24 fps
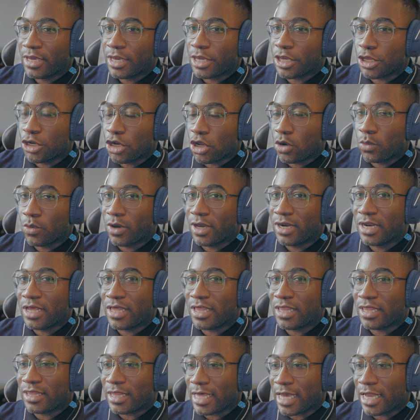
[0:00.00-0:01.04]
you know what,
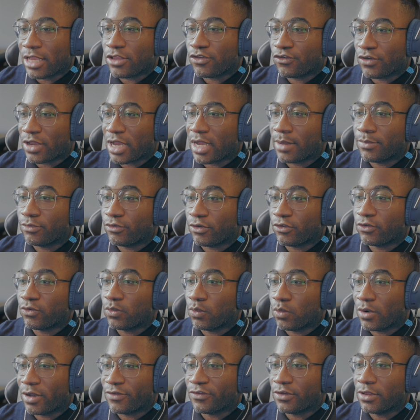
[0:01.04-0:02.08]
that job just
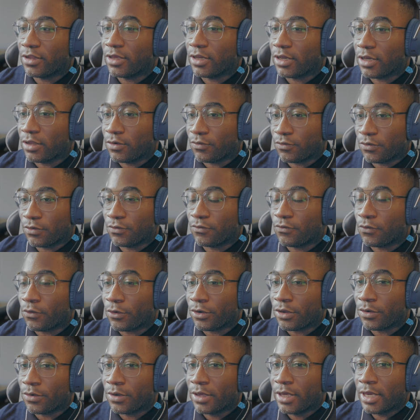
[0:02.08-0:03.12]
wasn't a good fit for
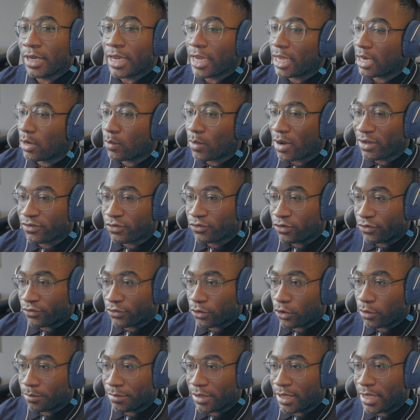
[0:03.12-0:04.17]
you. And it wasn't just
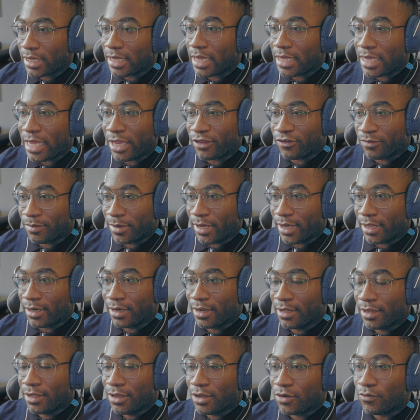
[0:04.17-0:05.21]
her being a yes man,
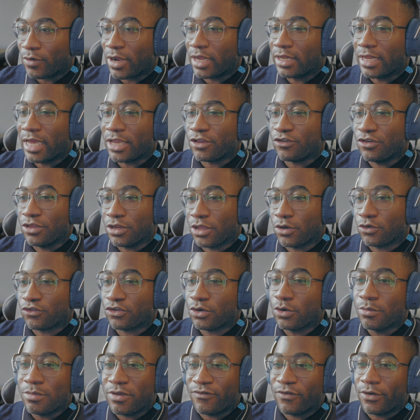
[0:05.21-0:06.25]
right? Like, she
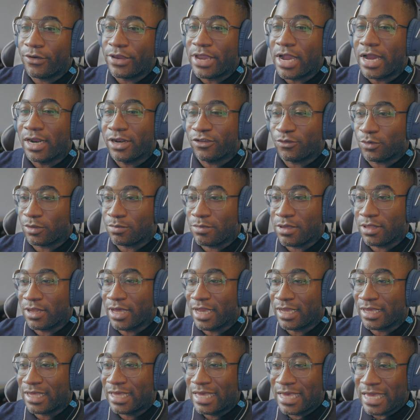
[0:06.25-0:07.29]
would be very honest with me.
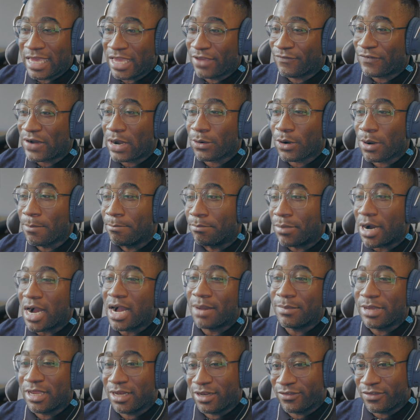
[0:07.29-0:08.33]
Like, if I were
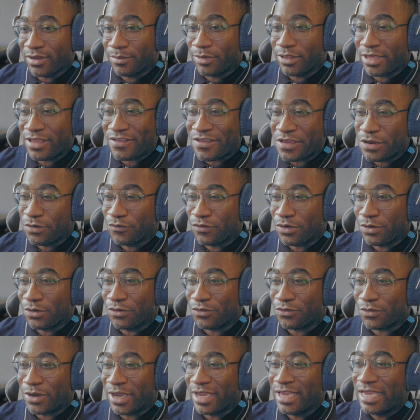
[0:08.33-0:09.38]
bombing some of these
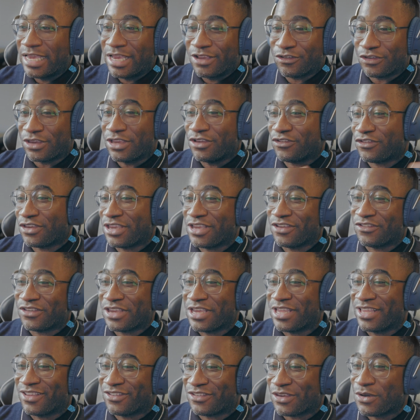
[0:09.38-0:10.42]
interviews, right,
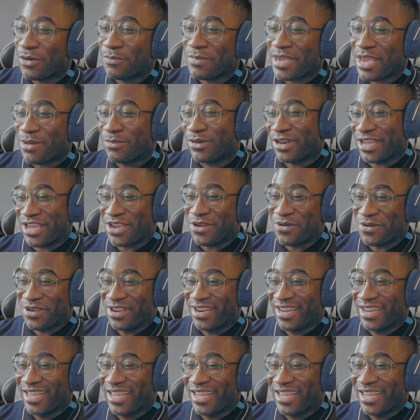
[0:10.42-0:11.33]
she would be able to hear it.